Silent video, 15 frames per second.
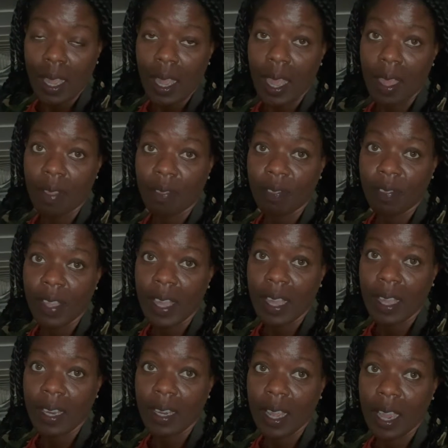And
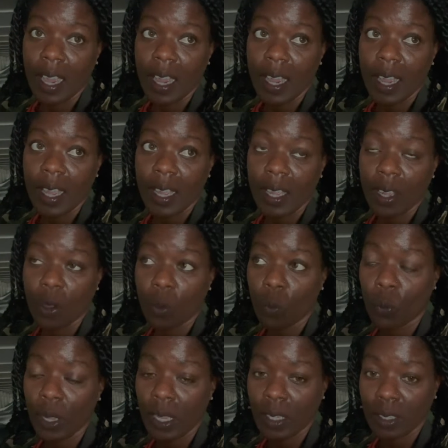then I
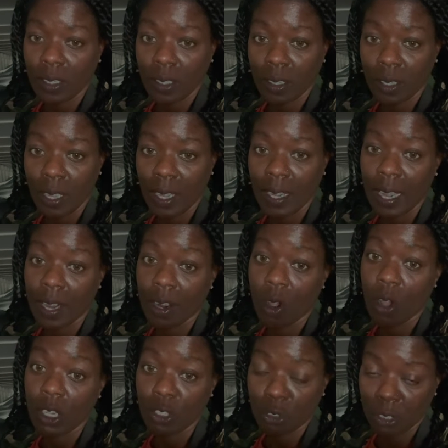went and got an
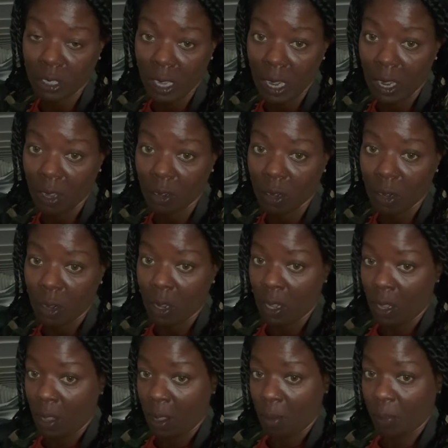ultrasound
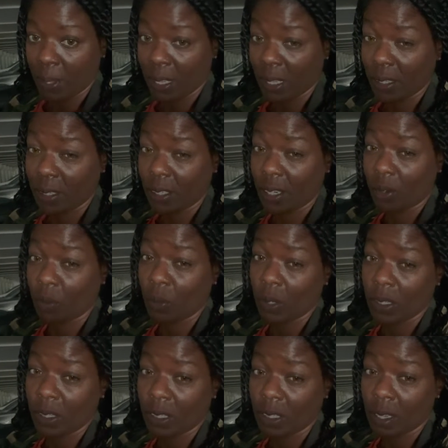because there
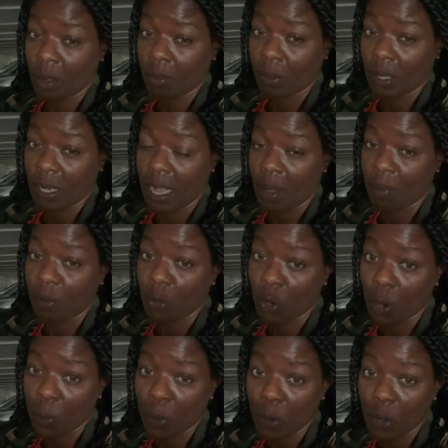was something
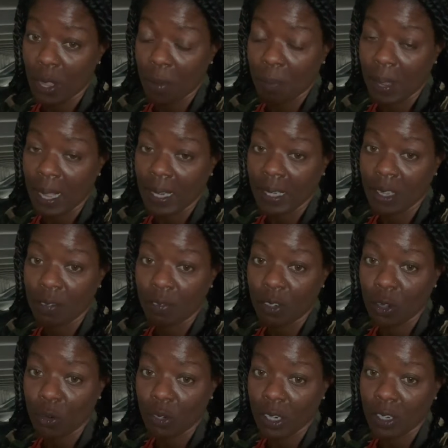abnormal in my lymph
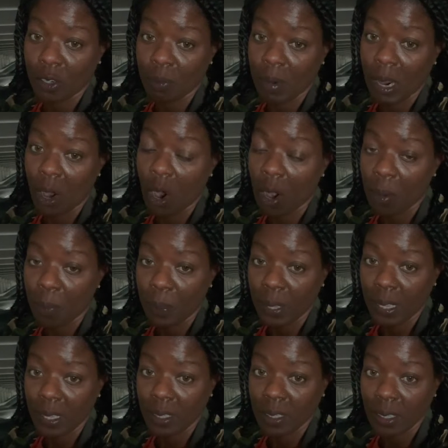node under my
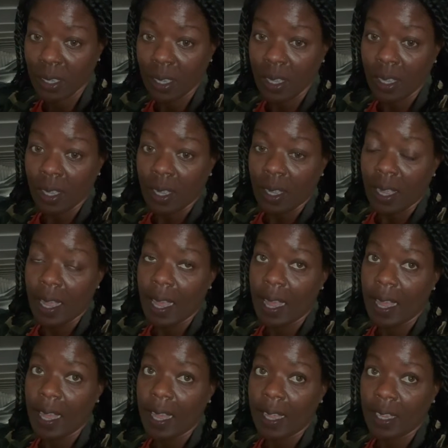armpit.
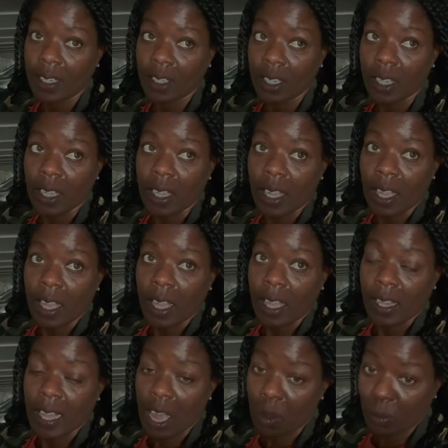And
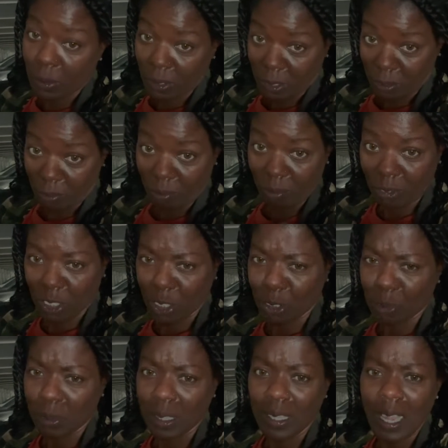that was a
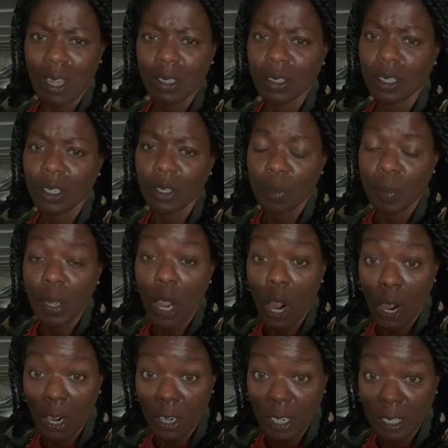little bit
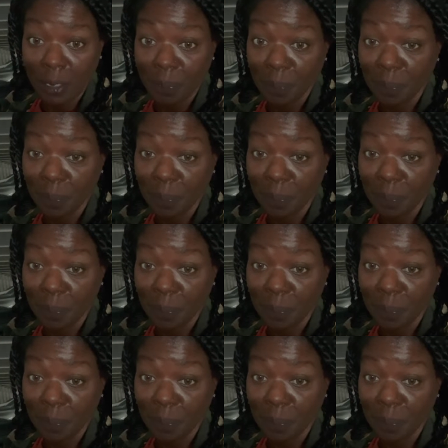harder.